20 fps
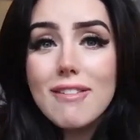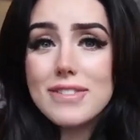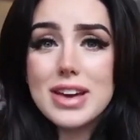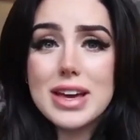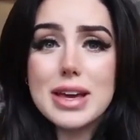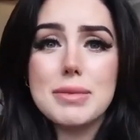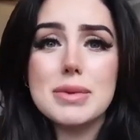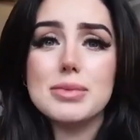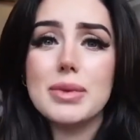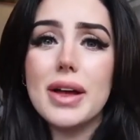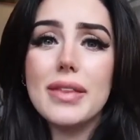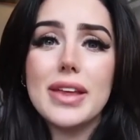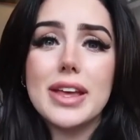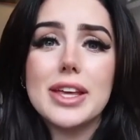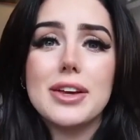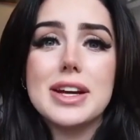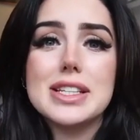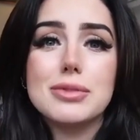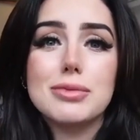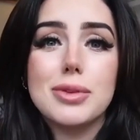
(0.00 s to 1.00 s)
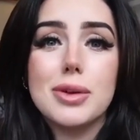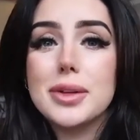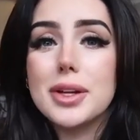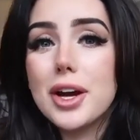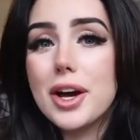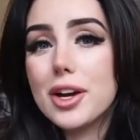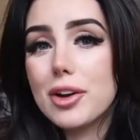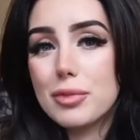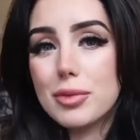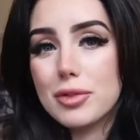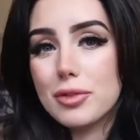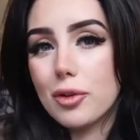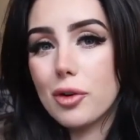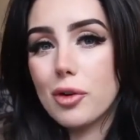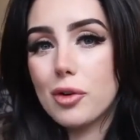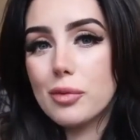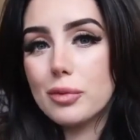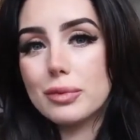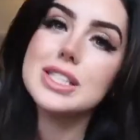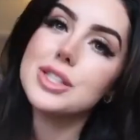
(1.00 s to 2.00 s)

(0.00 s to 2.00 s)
famous brand that you guys have probably heard of before.